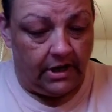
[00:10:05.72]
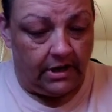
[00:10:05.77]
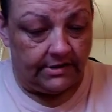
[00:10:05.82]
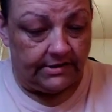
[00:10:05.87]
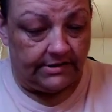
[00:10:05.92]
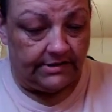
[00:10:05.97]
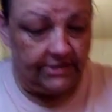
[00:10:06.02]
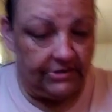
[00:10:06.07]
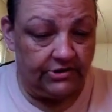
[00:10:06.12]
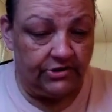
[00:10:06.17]

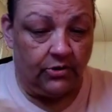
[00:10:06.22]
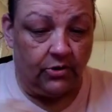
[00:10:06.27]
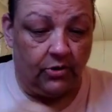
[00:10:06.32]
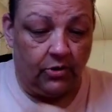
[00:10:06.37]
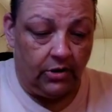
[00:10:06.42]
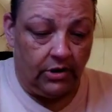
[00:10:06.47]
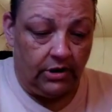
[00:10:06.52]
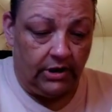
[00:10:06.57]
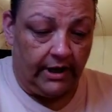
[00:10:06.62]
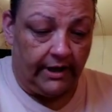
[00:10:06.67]
because it
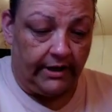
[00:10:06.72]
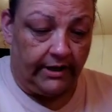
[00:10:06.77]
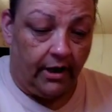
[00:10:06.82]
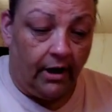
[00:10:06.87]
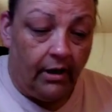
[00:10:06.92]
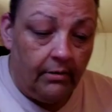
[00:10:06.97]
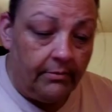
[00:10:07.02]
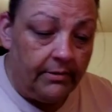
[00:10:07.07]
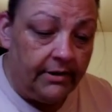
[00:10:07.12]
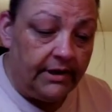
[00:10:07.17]
tore like
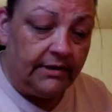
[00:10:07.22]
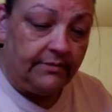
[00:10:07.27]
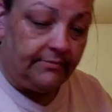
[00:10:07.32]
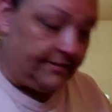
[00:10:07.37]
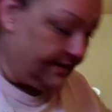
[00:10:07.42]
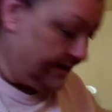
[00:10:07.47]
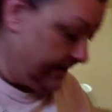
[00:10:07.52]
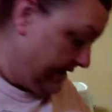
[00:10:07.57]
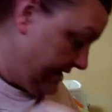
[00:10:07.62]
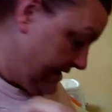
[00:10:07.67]
nobody's
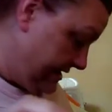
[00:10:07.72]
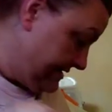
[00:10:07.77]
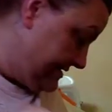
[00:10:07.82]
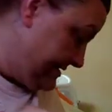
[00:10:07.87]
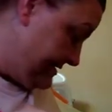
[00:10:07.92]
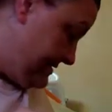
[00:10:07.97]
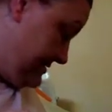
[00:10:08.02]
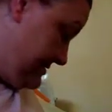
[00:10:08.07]
business.